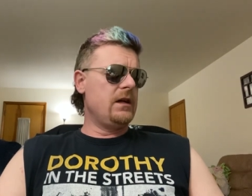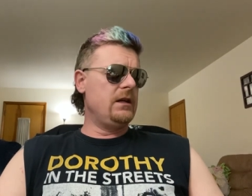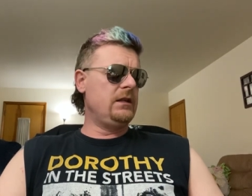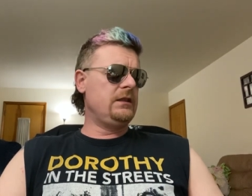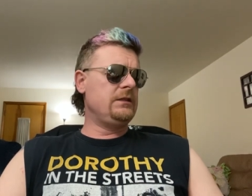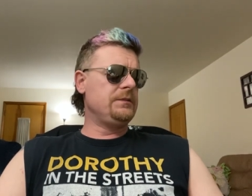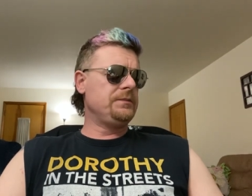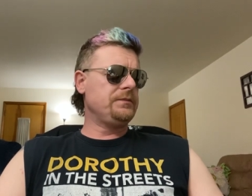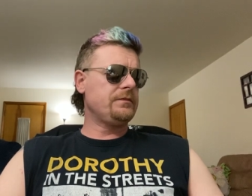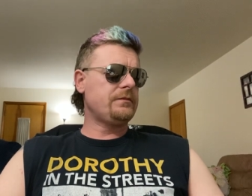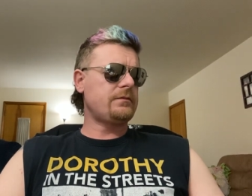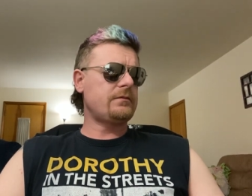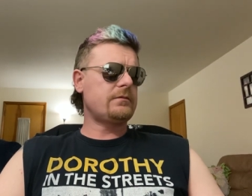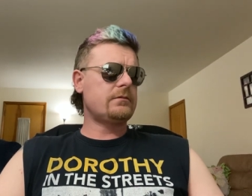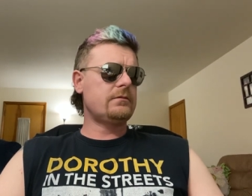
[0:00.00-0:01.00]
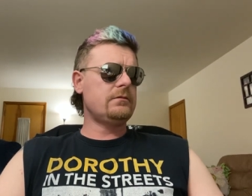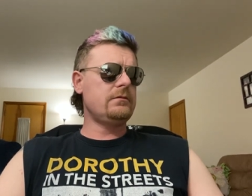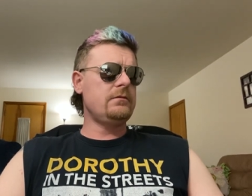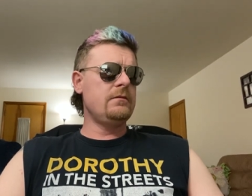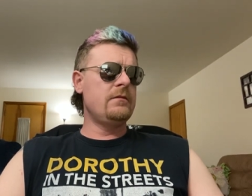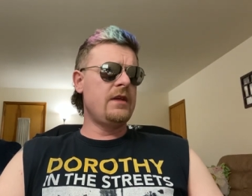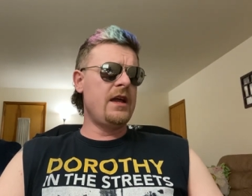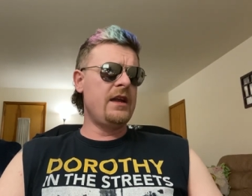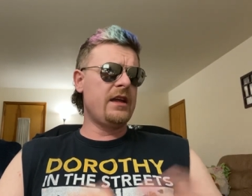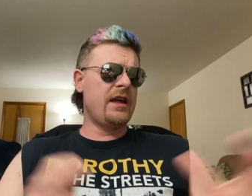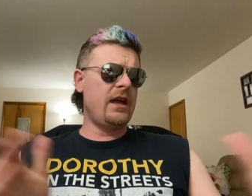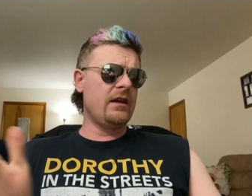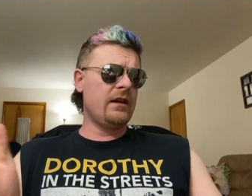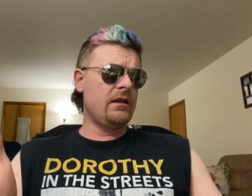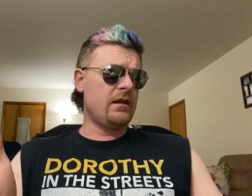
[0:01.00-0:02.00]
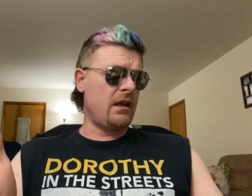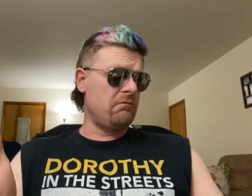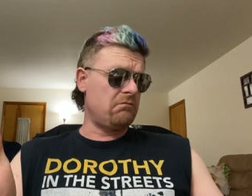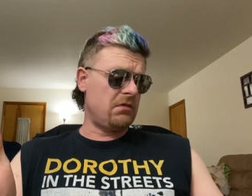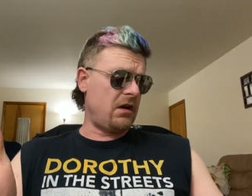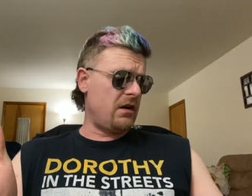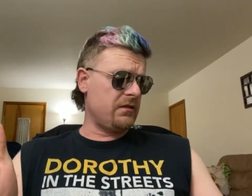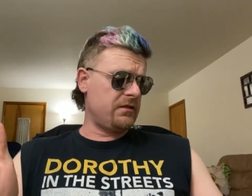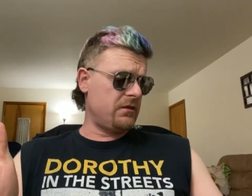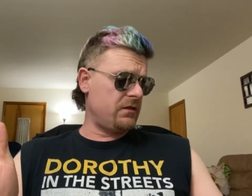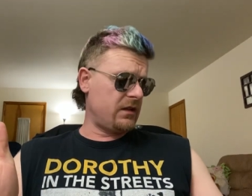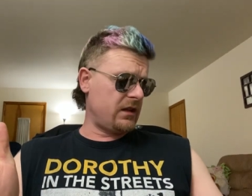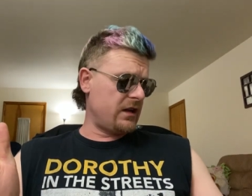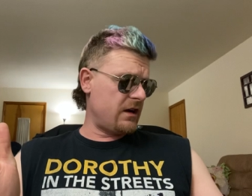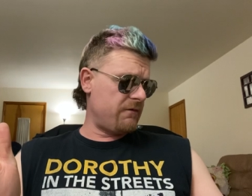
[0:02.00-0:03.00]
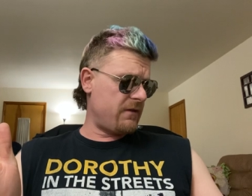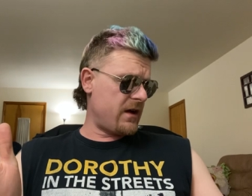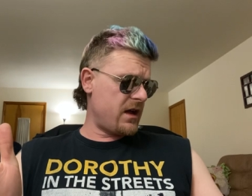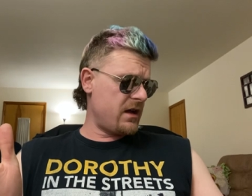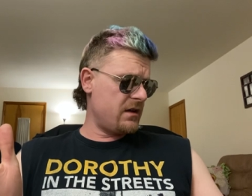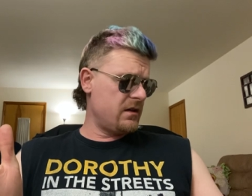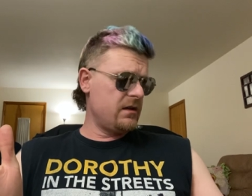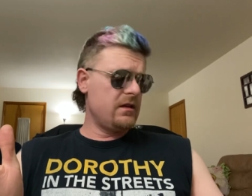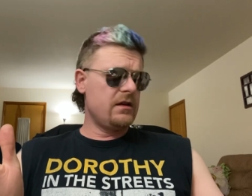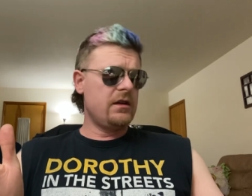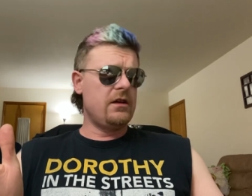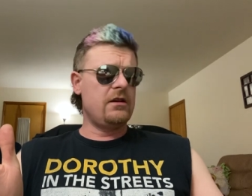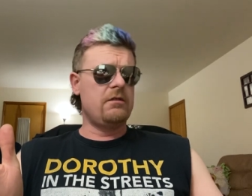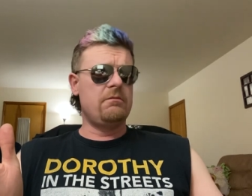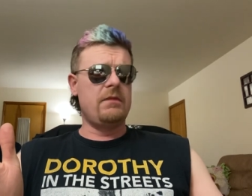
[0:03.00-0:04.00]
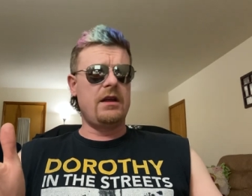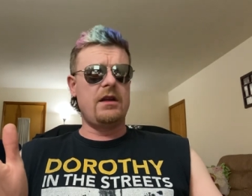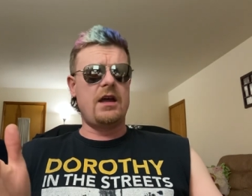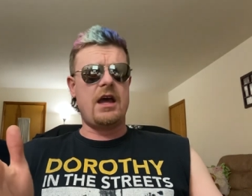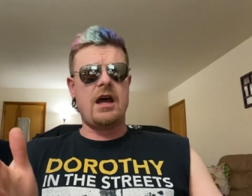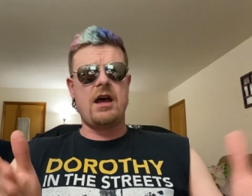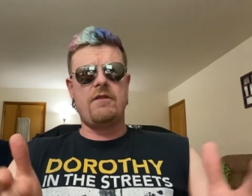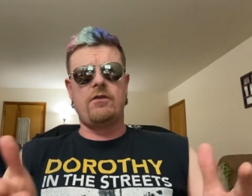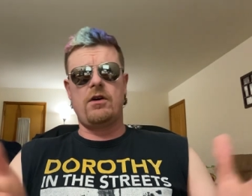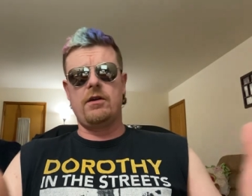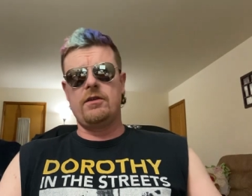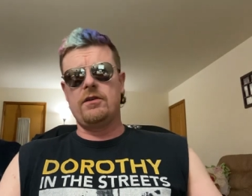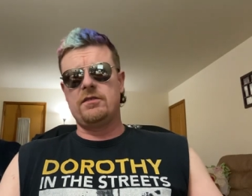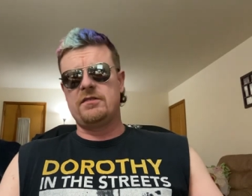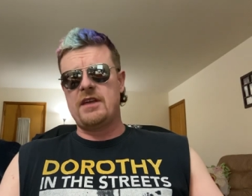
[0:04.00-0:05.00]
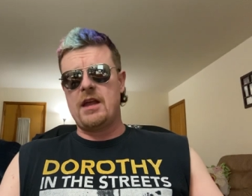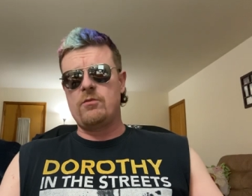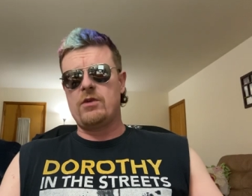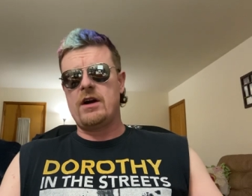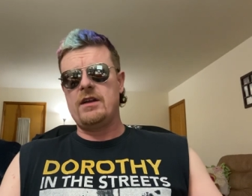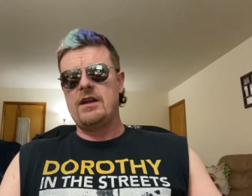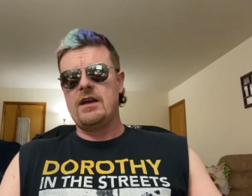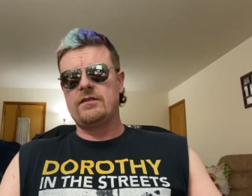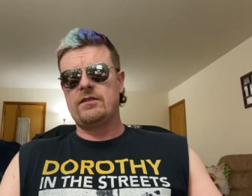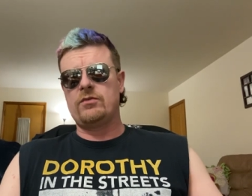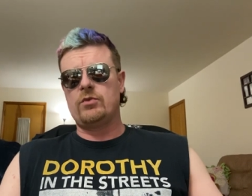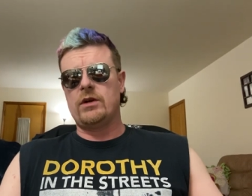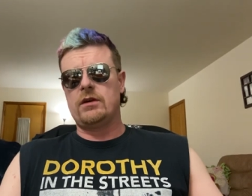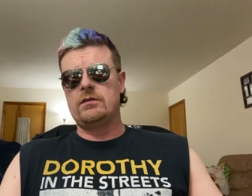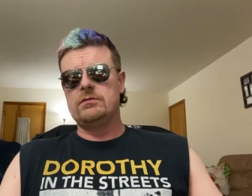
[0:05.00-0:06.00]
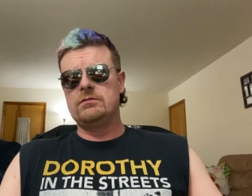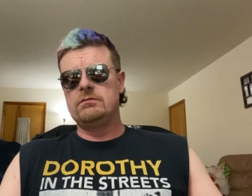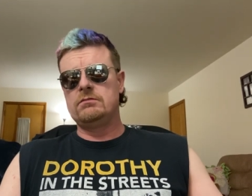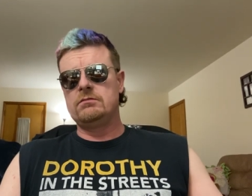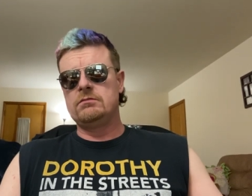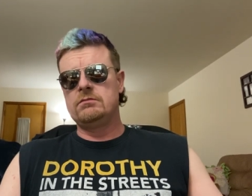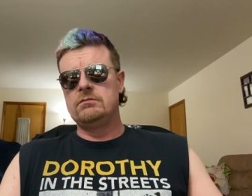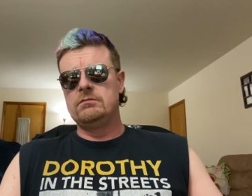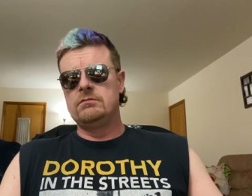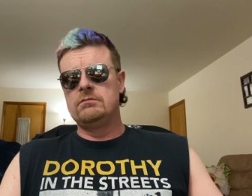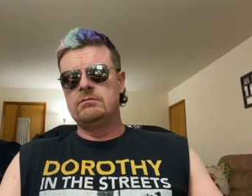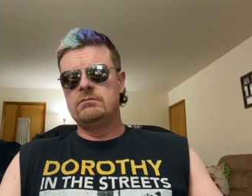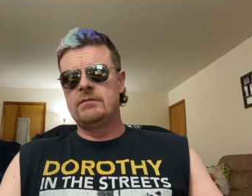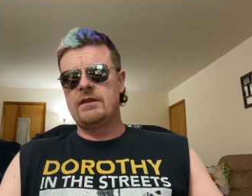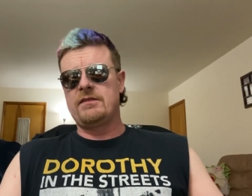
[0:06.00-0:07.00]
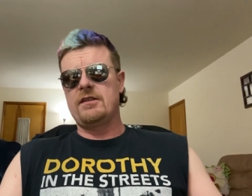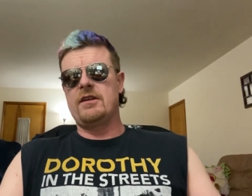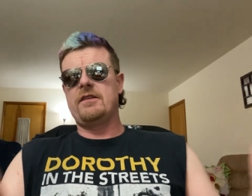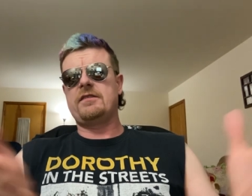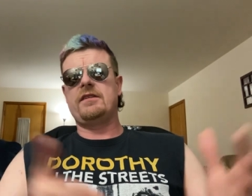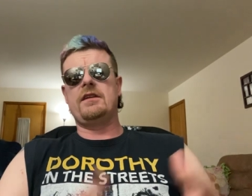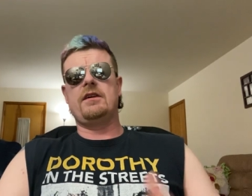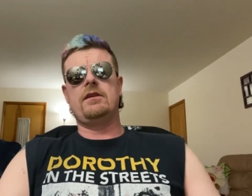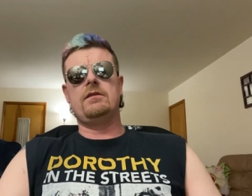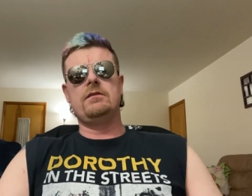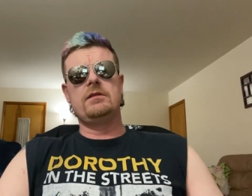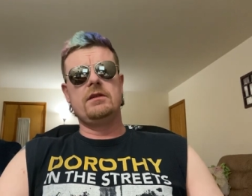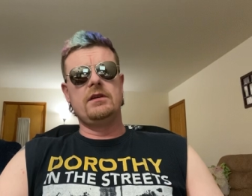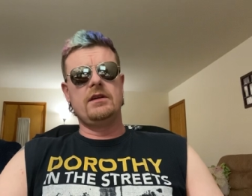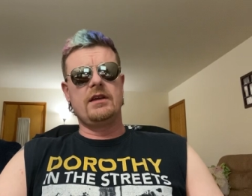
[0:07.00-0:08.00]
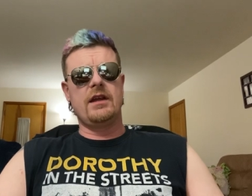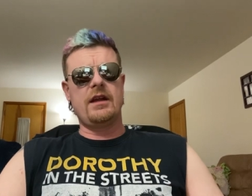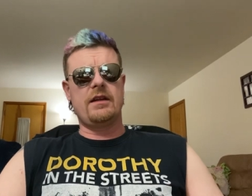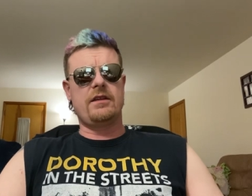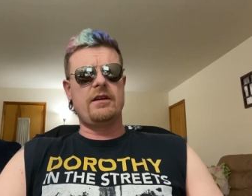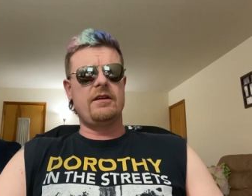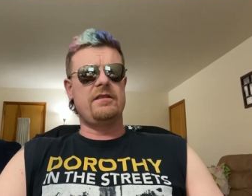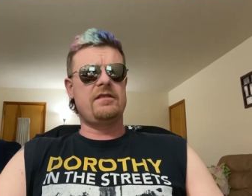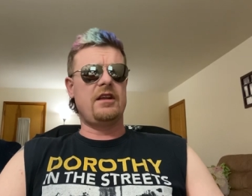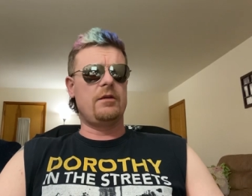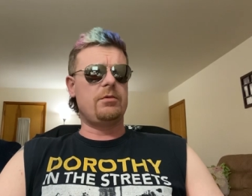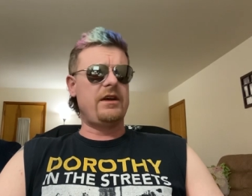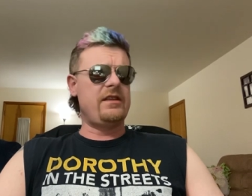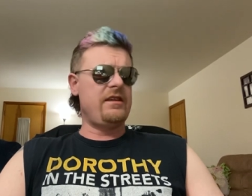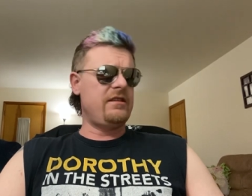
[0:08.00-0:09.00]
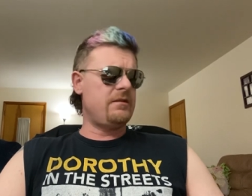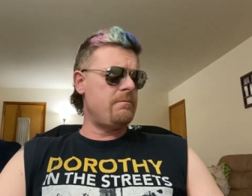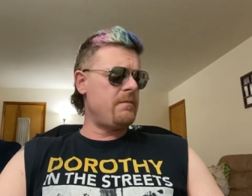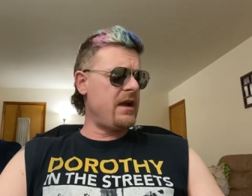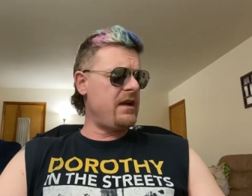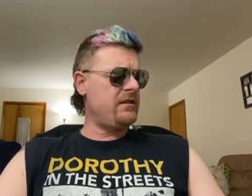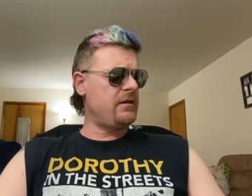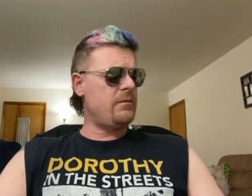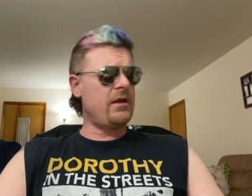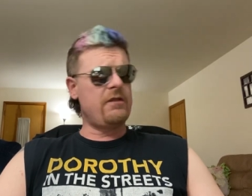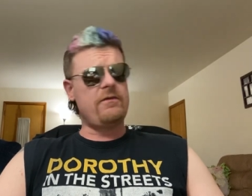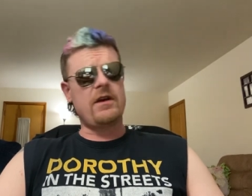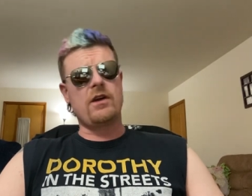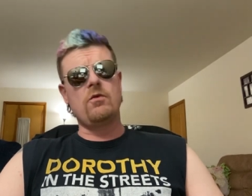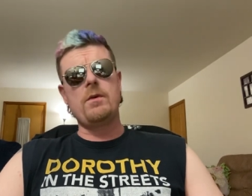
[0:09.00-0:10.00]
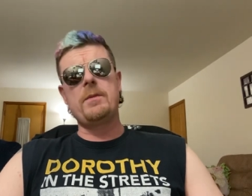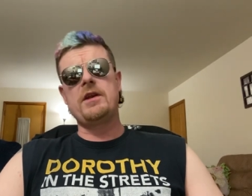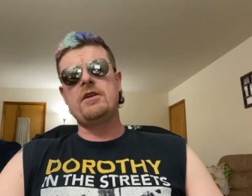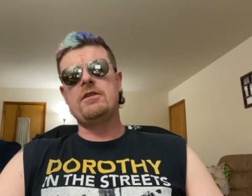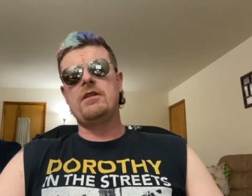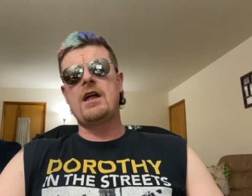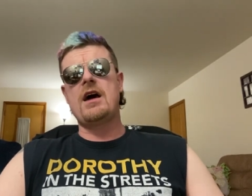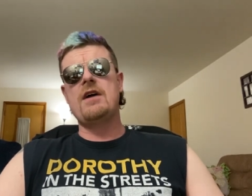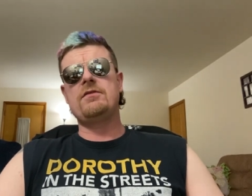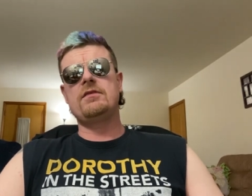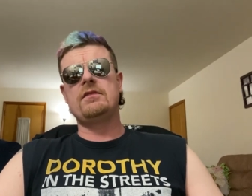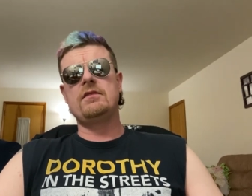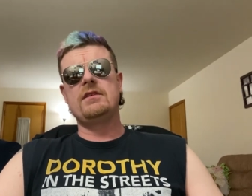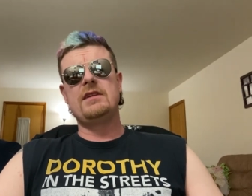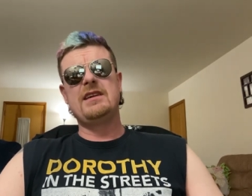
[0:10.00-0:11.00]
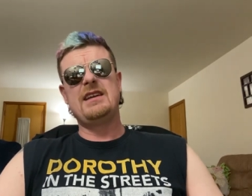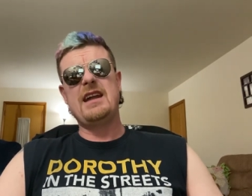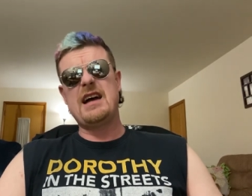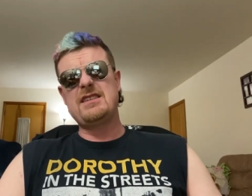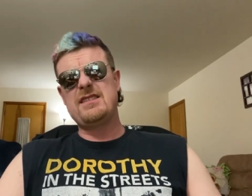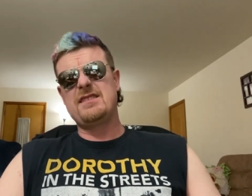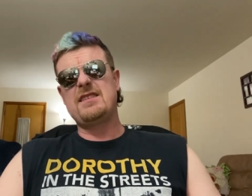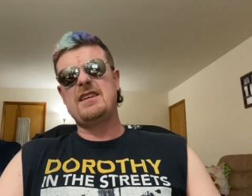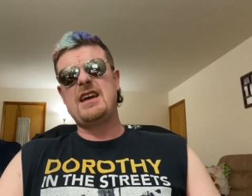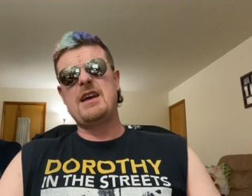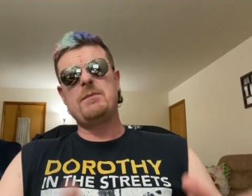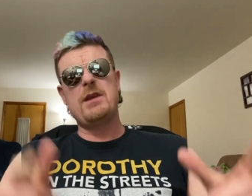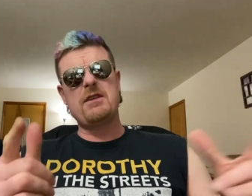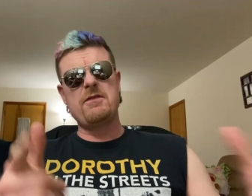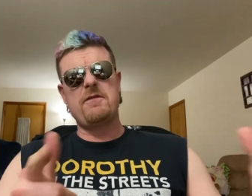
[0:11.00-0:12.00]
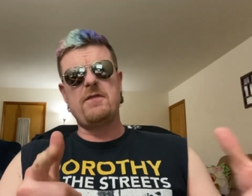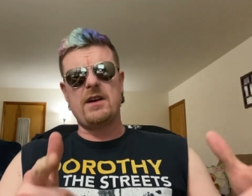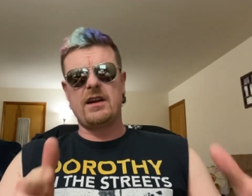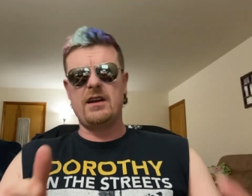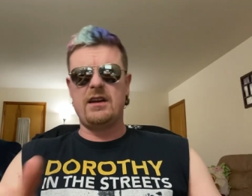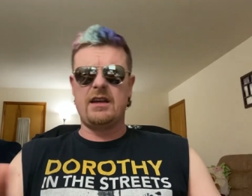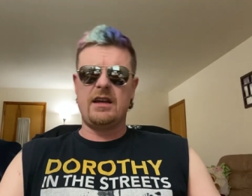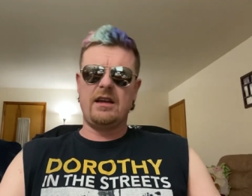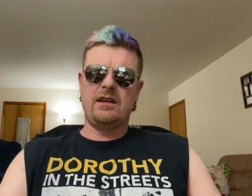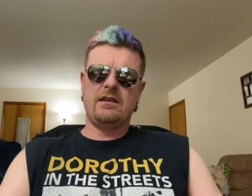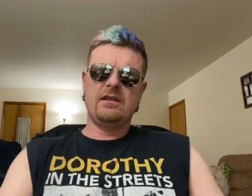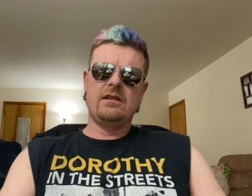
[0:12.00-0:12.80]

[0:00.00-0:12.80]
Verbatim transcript: and again, also to clarify, you know, men have all those same rotten eggs as well. But seriously though, get out there and celebrate these amazing motherfucking women in your lives. Not just today, but every fucking day.